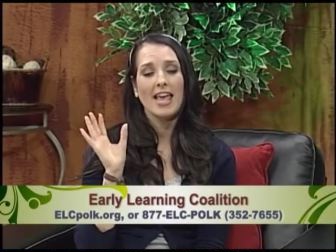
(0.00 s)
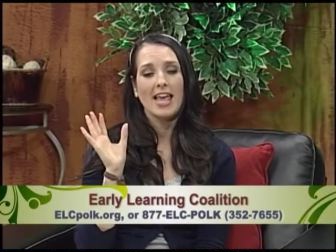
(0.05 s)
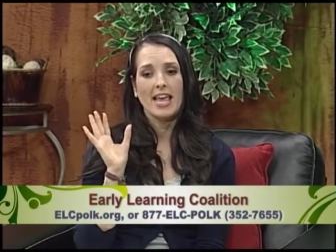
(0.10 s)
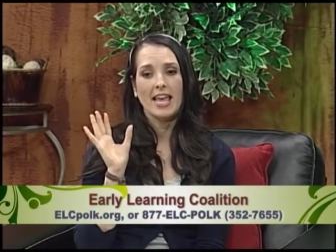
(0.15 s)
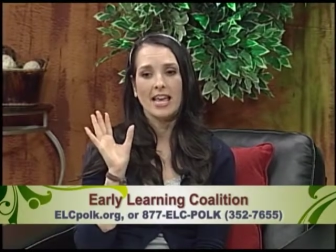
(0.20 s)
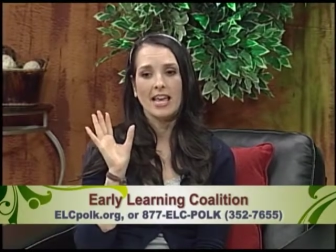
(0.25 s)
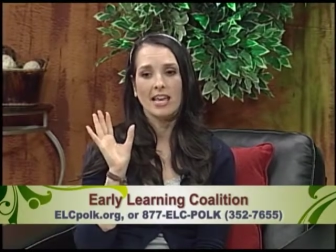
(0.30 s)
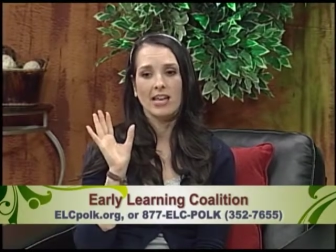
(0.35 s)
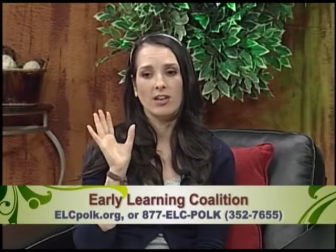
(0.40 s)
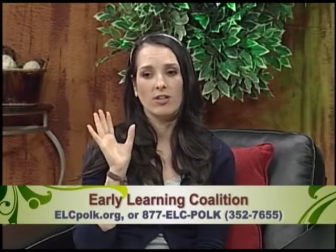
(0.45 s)

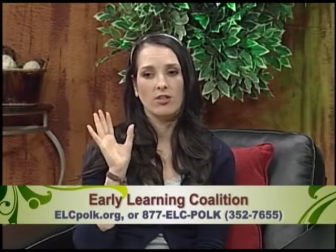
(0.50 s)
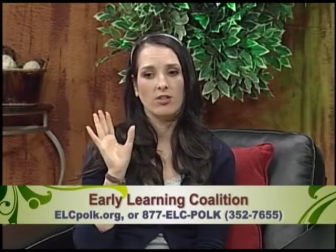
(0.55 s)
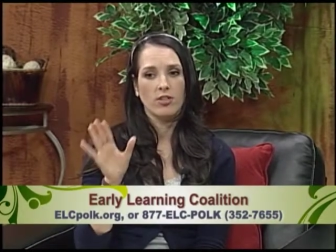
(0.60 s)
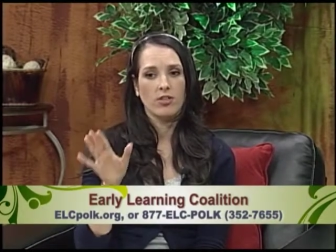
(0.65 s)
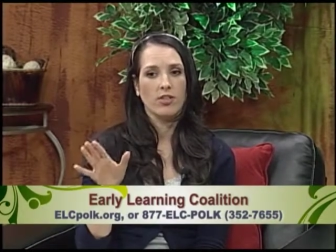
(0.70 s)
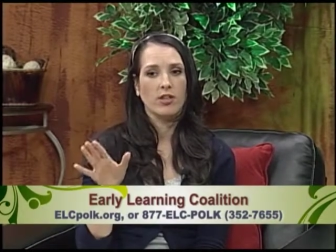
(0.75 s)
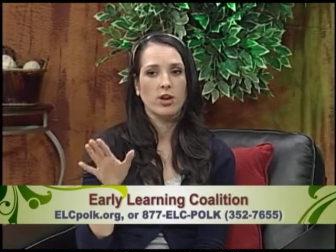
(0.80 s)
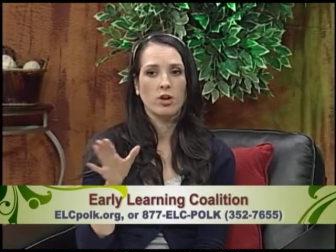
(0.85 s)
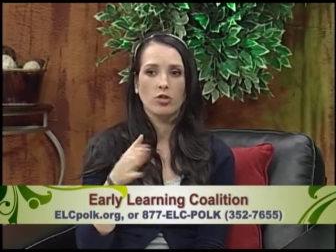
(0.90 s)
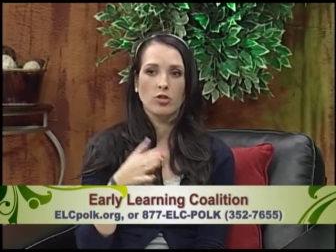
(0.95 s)
and
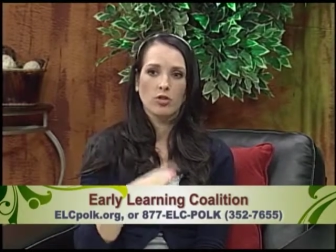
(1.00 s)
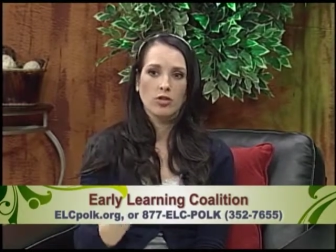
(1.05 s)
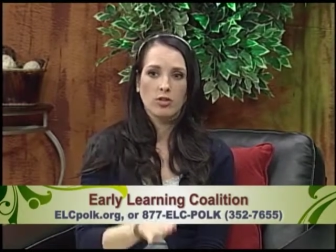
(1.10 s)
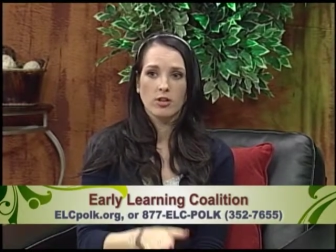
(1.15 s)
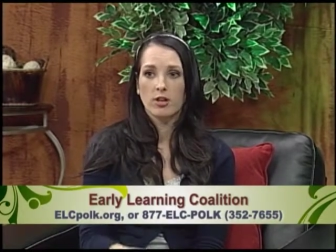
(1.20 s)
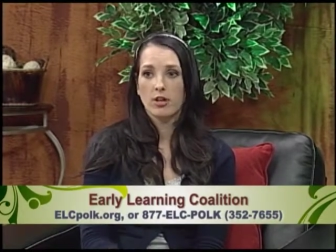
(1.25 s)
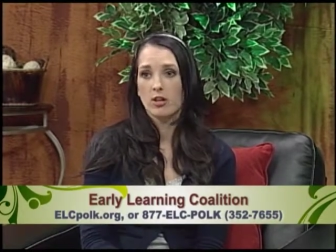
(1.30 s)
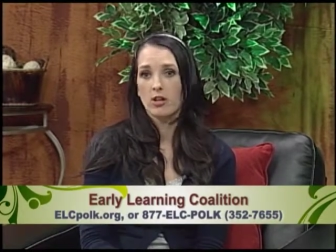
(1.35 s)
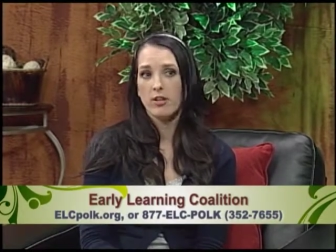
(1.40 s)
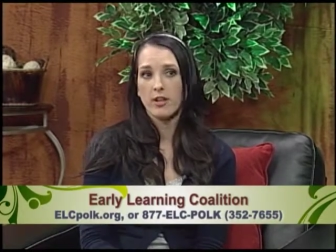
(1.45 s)
they're just
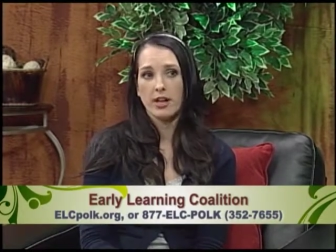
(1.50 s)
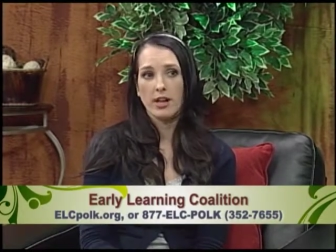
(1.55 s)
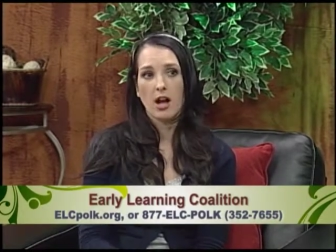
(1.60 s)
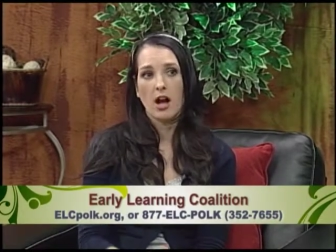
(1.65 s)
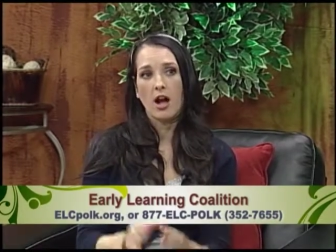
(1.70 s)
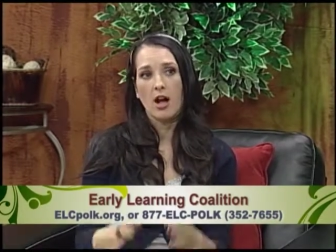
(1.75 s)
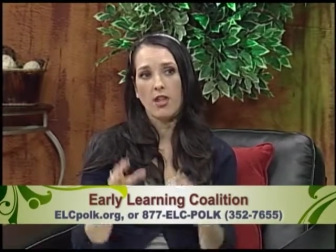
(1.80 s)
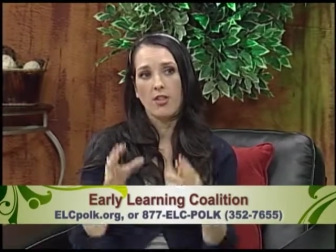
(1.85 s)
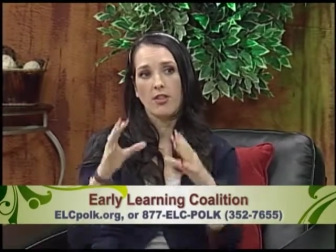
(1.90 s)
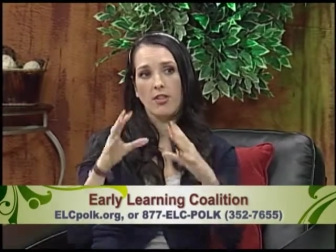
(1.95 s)
going to click
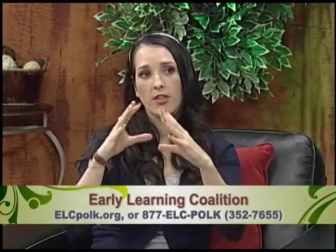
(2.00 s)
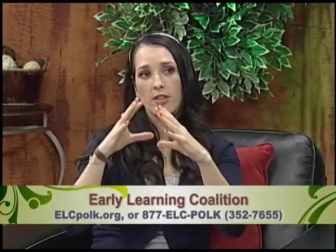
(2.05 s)
on